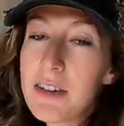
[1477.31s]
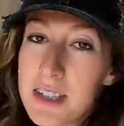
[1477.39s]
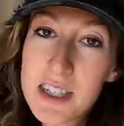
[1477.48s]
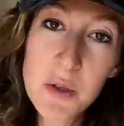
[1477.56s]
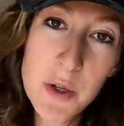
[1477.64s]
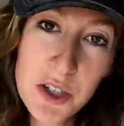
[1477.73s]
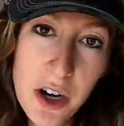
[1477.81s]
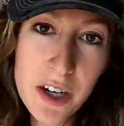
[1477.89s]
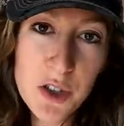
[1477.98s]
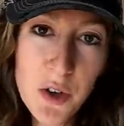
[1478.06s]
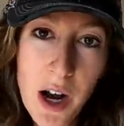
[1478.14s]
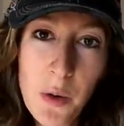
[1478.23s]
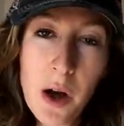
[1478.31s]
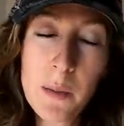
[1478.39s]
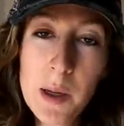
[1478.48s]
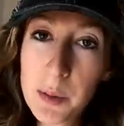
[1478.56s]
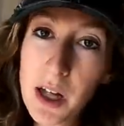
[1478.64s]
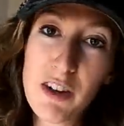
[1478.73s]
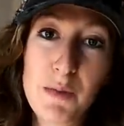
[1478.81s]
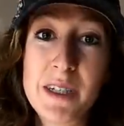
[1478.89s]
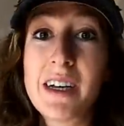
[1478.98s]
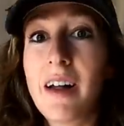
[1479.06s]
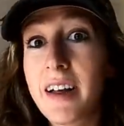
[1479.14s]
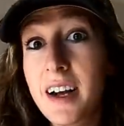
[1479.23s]
Ever since we started drywall, people have
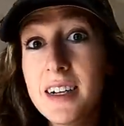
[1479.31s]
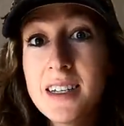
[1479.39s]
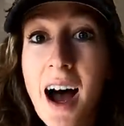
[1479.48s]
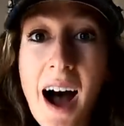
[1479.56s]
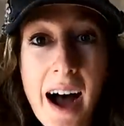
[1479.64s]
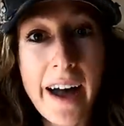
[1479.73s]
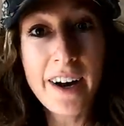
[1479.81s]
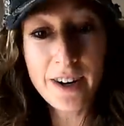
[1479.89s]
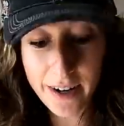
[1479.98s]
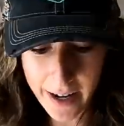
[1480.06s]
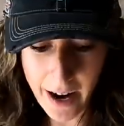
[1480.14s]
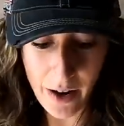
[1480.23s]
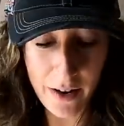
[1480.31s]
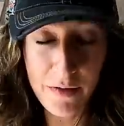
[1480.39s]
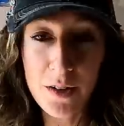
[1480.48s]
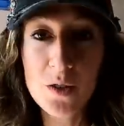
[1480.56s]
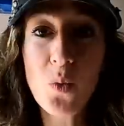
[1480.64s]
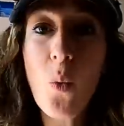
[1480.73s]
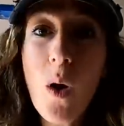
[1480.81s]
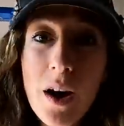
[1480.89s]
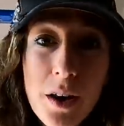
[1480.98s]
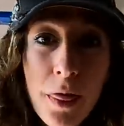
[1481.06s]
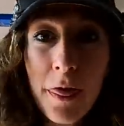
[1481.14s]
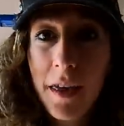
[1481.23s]
been telling us hire it out. If there's
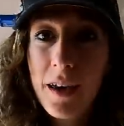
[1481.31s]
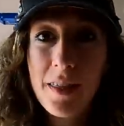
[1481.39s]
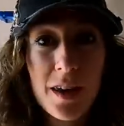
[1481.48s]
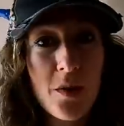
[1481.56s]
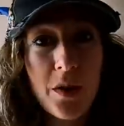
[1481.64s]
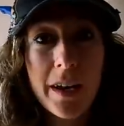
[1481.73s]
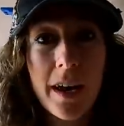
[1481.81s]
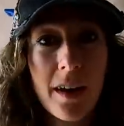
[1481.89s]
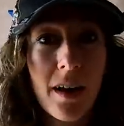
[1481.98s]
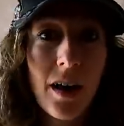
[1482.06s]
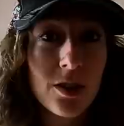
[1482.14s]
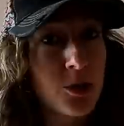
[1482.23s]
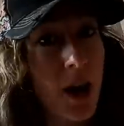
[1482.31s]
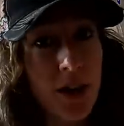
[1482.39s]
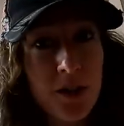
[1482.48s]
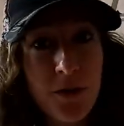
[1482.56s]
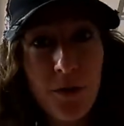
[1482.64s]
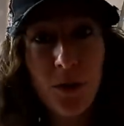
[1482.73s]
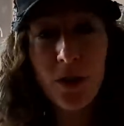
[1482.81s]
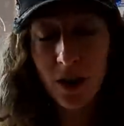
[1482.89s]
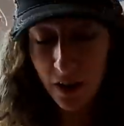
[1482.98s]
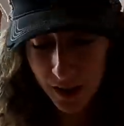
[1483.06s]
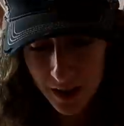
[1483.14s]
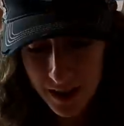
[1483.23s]
one thing that you could get a contractor
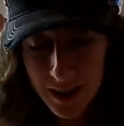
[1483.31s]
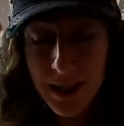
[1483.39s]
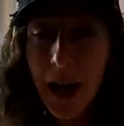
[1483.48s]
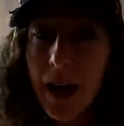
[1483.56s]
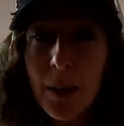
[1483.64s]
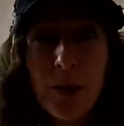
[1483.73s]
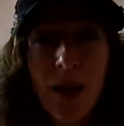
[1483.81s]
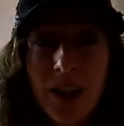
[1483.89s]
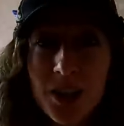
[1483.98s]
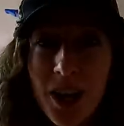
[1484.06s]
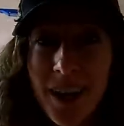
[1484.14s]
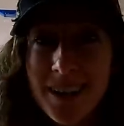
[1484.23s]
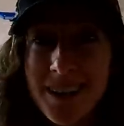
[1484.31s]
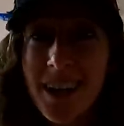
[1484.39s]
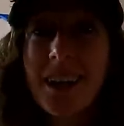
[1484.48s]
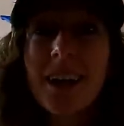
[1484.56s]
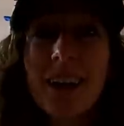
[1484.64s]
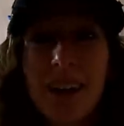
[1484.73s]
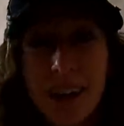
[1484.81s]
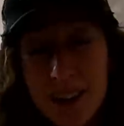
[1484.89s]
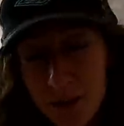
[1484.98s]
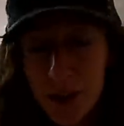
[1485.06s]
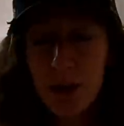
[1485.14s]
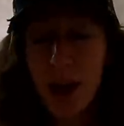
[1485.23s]
for on this entire project,
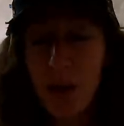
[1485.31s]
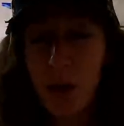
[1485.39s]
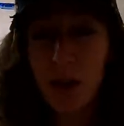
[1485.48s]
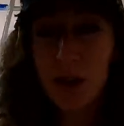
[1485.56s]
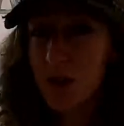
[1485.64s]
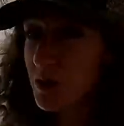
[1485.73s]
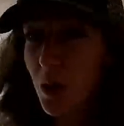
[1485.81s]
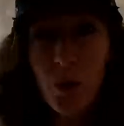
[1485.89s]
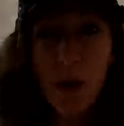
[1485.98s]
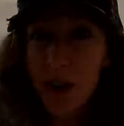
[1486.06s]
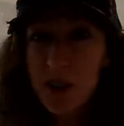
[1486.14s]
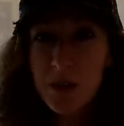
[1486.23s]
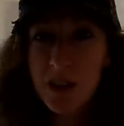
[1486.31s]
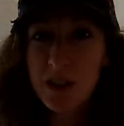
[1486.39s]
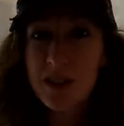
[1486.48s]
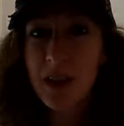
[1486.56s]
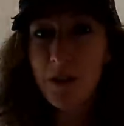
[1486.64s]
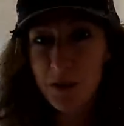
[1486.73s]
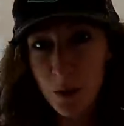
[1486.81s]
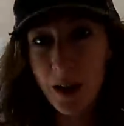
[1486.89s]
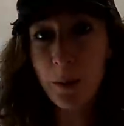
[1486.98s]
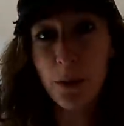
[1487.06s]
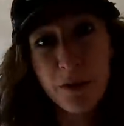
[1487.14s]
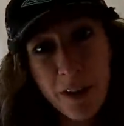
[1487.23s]
it's for drywall. You don't want to do it yourself. You
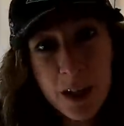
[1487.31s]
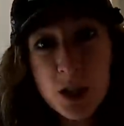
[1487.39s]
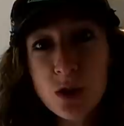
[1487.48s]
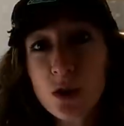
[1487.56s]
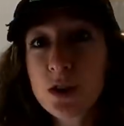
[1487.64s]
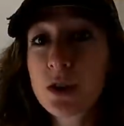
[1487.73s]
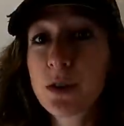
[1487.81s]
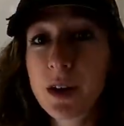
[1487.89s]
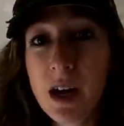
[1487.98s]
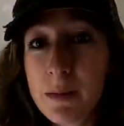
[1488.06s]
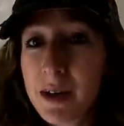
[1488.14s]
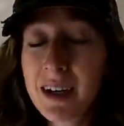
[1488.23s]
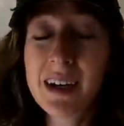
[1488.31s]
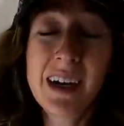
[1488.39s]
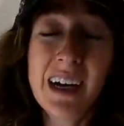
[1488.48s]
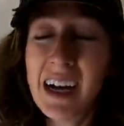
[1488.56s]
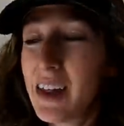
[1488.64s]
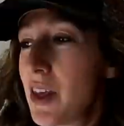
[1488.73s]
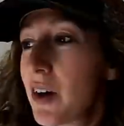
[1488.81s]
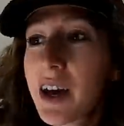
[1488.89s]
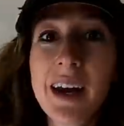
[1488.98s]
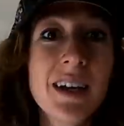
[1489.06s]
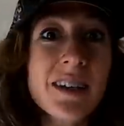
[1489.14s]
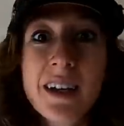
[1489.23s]
want a professional crew to come in and
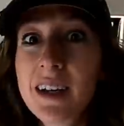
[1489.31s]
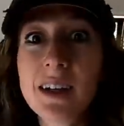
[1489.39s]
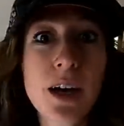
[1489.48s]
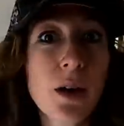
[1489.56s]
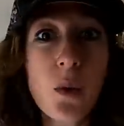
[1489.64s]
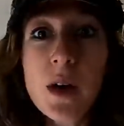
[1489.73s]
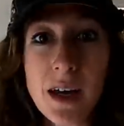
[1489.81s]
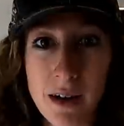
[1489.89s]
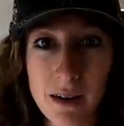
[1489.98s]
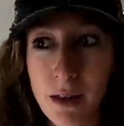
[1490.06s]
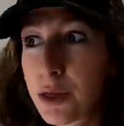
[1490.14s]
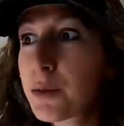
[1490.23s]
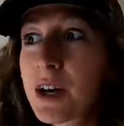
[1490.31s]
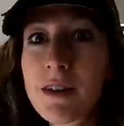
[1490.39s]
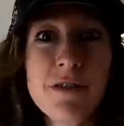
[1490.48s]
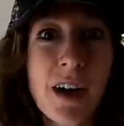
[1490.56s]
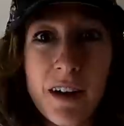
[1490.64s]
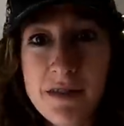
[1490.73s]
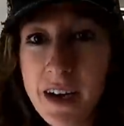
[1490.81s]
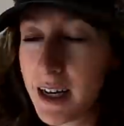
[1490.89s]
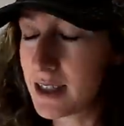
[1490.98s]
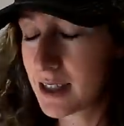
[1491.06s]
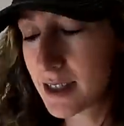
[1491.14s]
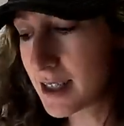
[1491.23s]
they'll get it done in like a week, three to five
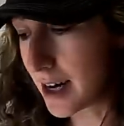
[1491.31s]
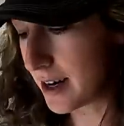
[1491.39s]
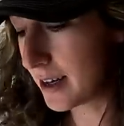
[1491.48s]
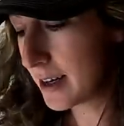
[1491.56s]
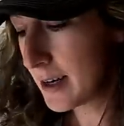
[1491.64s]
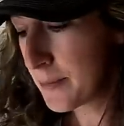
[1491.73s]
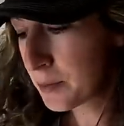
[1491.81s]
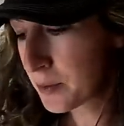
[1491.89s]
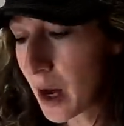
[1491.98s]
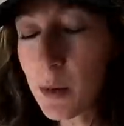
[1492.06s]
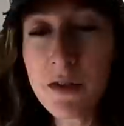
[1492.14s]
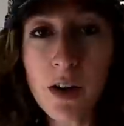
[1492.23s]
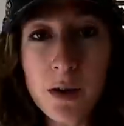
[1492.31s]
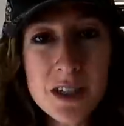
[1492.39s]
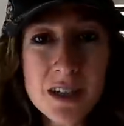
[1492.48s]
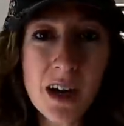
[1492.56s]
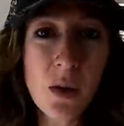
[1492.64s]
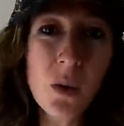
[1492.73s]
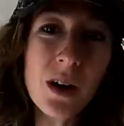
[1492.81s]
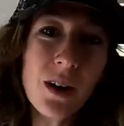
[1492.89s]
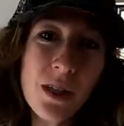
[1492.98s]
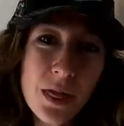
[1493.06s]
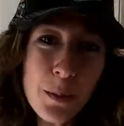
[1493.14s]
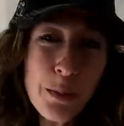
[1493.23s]
days, done. And we've always thought,
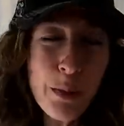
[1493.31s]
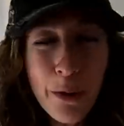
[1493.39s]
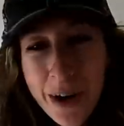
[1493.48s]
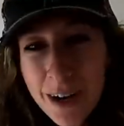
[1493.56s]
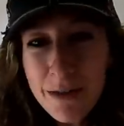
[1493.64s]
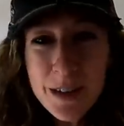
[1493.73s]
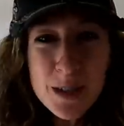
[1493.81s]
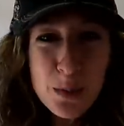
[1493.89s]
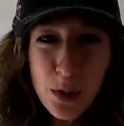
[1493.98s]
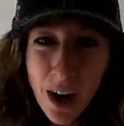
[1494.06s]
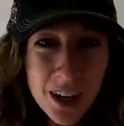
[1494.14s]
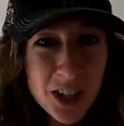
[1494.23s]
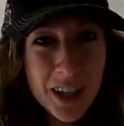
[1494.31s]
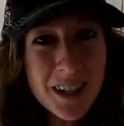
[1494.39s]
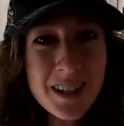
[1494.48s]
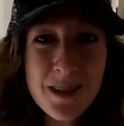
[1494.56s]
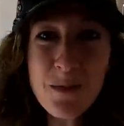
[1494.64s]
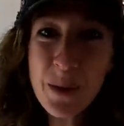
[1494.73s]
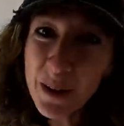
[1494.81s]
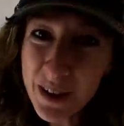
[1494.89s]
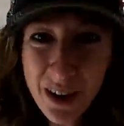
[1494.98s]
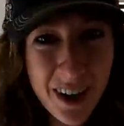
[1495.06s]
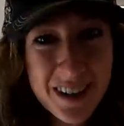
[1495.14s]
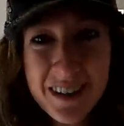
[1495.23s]
well, the point of this project is to
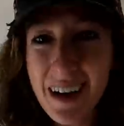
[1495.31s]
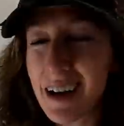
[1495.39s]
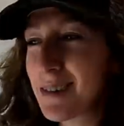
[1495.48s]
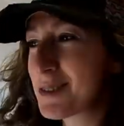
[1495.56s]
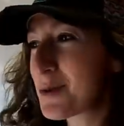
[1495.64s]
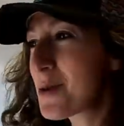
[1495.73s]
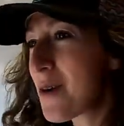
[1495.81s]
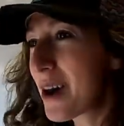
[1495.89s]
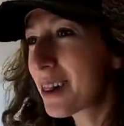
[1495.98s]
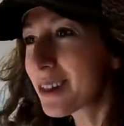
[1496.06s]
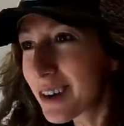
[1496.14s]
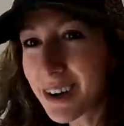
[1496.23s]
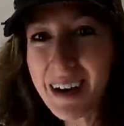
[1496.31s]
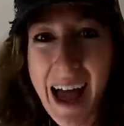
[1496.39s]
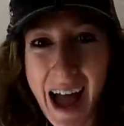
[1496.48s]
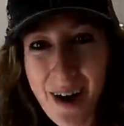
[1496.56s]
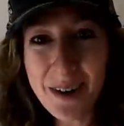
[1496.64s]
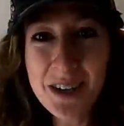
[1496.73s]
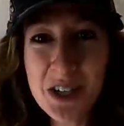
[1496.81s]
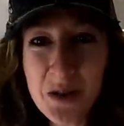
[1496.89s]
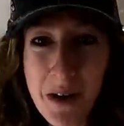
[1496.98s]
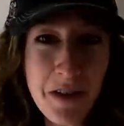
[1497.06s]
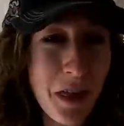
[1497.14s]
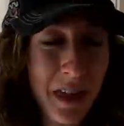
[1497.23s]
build it ourselves. We want to learn how to
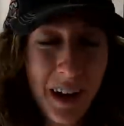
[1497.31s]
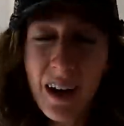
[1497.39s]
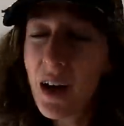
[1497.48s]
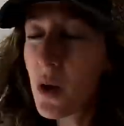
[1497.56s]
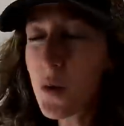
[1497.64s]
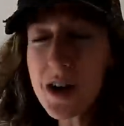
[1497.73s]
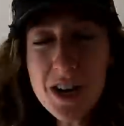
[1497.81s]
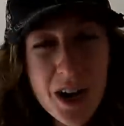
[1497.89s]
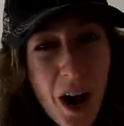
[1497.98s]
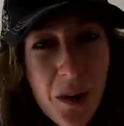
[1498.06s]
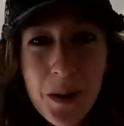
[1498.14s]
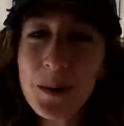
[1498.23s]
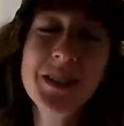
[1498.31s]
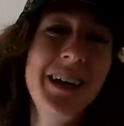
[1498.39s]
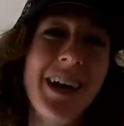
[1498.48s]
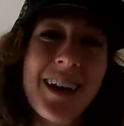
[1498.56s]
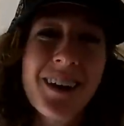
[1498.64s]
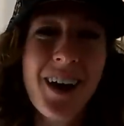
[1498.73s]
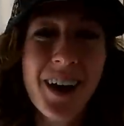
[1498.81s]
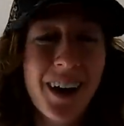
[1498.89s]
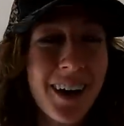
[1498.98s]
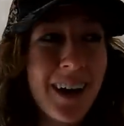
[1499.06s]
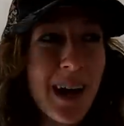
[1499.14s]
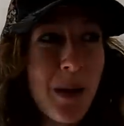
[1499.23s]
do everything. We know it will take
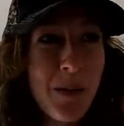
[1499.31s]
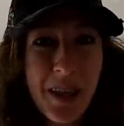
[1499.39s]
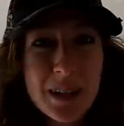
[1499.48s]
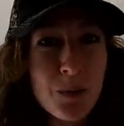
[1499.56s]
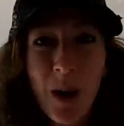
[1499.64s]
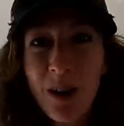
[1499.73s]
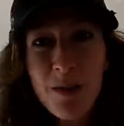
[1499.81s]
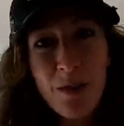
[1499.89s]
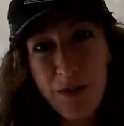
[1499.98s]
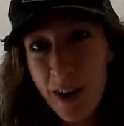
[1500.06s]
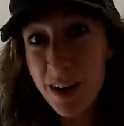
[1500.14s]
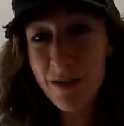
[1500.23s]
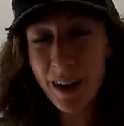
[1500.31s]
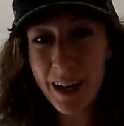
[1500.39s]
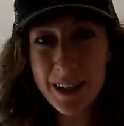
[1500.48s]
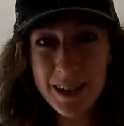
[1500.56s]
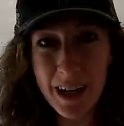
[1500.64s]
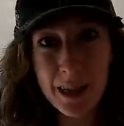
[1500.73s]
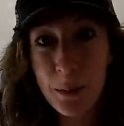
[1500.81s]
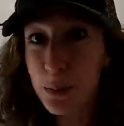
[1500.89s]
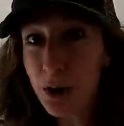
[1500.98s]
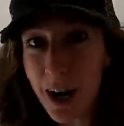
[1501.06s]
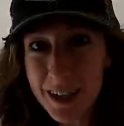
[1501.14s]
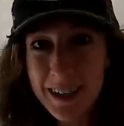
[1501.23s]
longer, but that's part of the fun of it is like
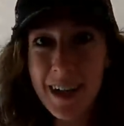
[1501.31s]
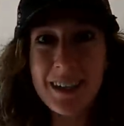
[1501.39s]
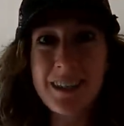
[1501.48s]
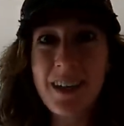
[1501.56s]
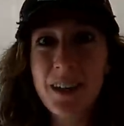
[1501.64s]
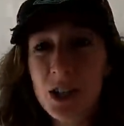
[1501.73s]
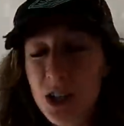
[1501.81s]
the process